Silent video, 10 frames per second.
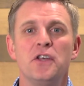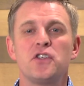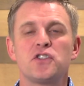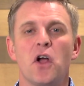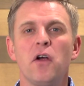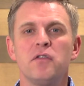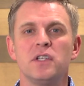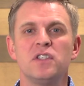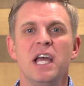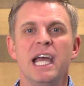
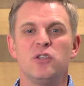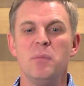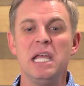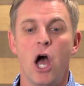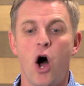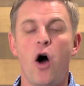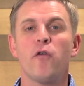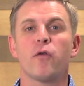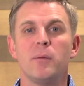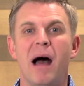Service is me
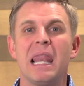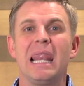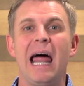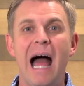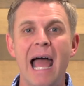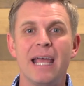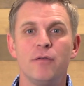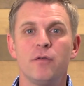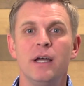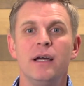offering my
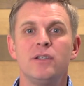life